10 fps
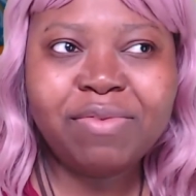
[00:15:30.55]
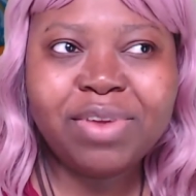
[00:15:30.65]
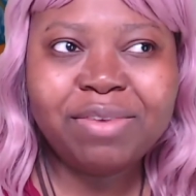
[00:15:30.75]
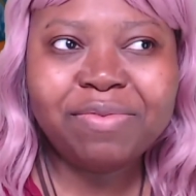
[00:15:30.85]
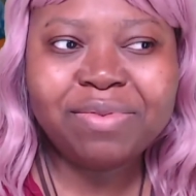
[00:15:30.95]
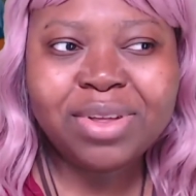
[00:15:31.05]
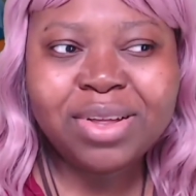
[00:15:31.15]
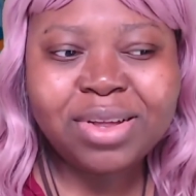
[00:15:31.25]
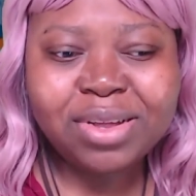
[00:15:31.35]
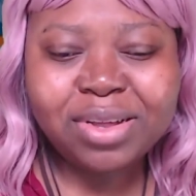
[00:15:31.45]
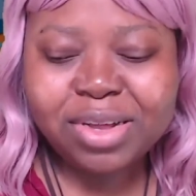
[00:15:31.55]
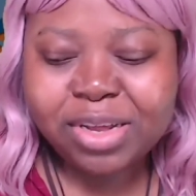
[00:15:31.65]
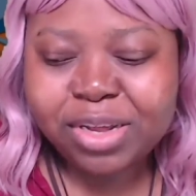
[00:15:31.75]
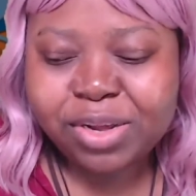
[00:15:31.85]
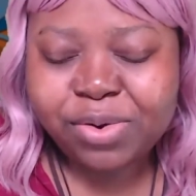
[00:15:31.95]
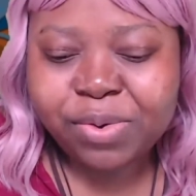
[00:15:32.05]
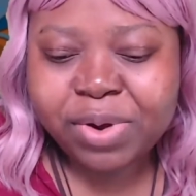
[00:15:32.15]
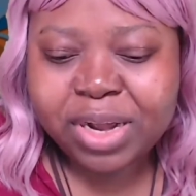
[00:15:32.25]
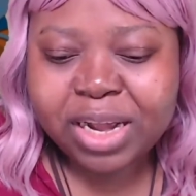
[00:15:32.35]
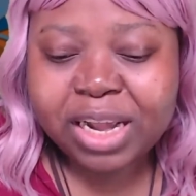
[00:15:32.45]
even if, you
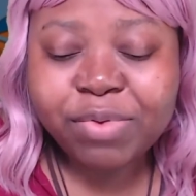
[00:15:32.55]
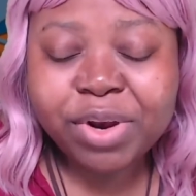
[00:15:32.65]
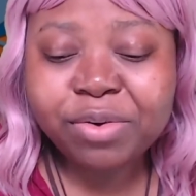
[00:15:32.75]
know, every little